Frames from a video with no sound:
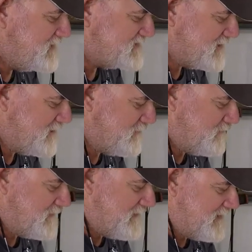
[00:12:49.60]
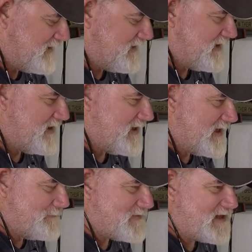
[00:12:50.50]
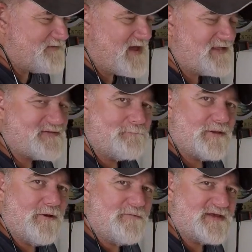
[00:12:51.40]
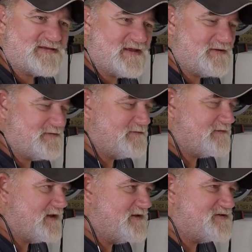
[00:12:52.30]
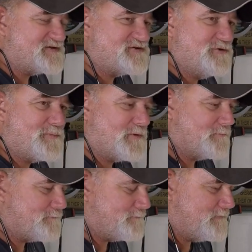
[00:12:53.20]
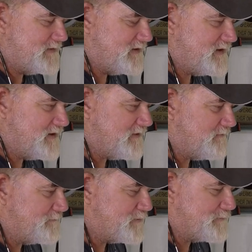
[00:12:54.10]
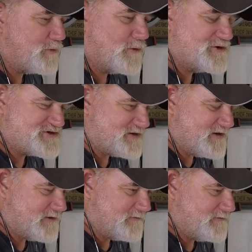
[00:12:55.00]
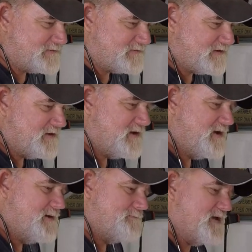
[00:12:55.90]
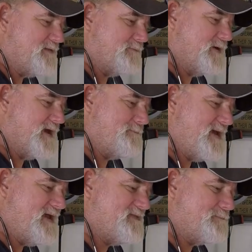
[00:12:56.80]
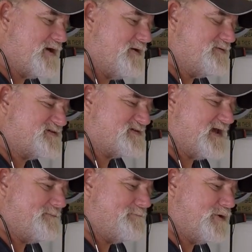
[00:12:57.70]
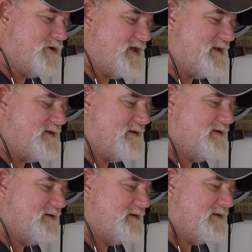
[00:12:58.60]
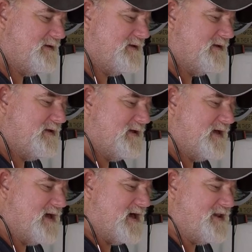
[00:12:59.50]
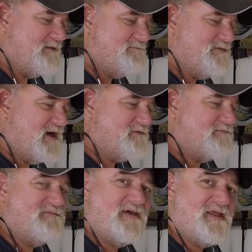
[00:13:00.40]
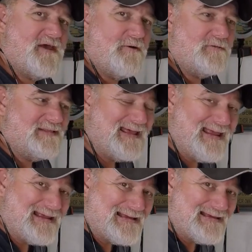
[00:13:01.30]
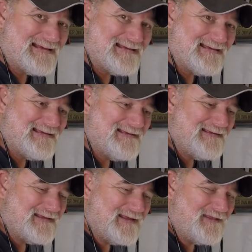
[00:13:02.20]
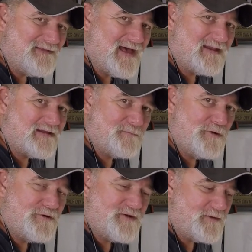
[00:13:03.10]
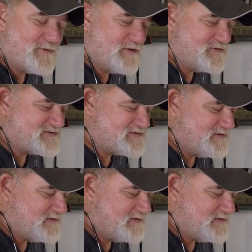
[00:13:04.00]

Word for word: So I'm not to blow this into super, you know, proportion here, but when I made the post and put another video link in that community post